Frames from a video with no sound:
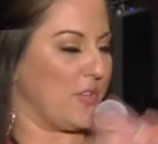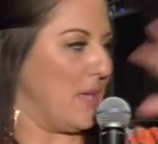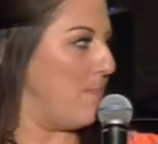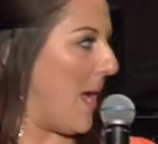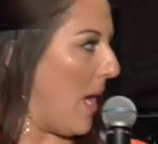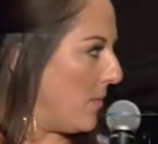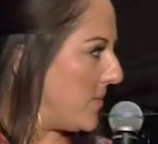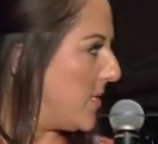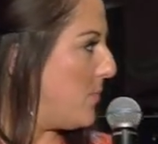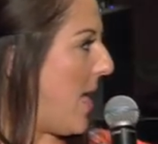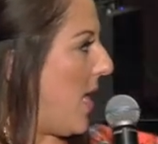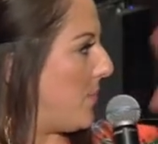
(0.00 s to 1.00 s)
forth, he bounces
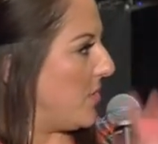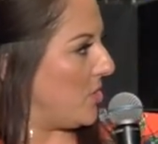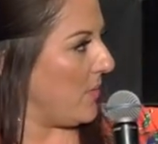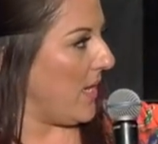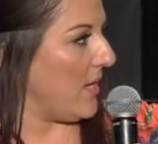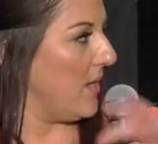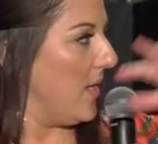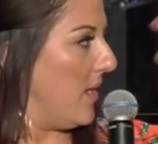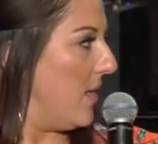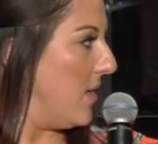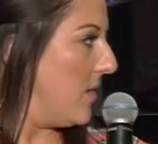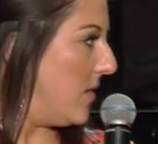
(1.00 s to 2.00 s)
back between
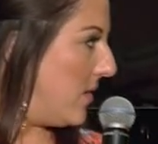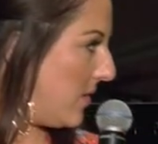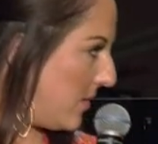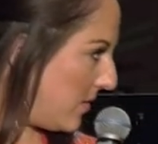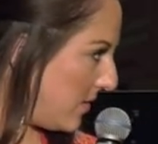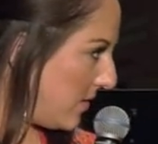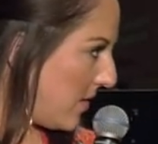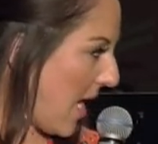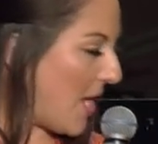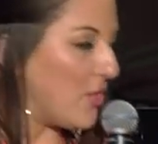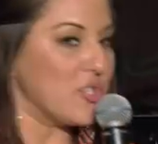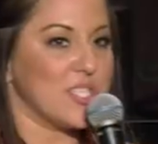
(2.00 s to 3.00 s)

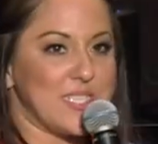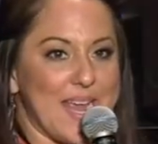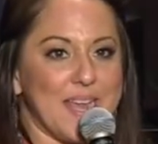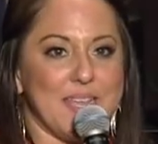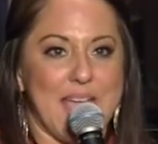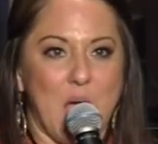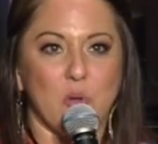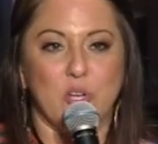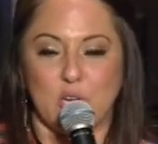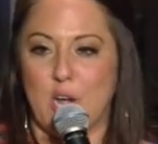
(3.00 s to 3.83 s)
understanding how